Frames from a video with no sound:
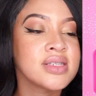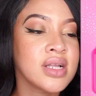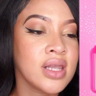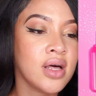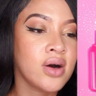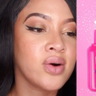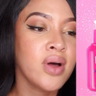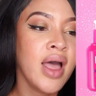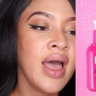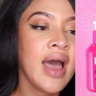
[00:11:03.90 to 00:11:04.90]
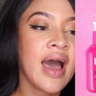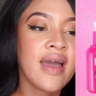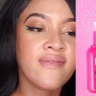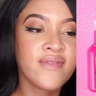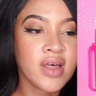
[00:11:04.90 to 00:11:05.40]
glow,
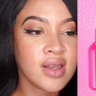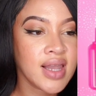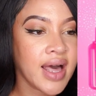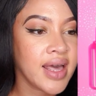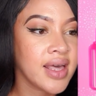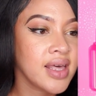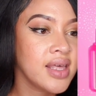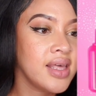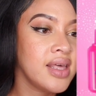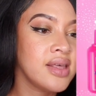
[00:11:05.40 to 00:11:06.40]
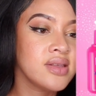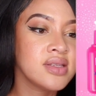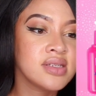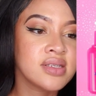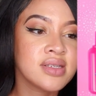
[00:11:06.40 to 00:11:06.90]
I felt like it
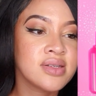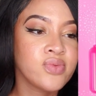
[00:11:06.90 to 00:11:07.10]
just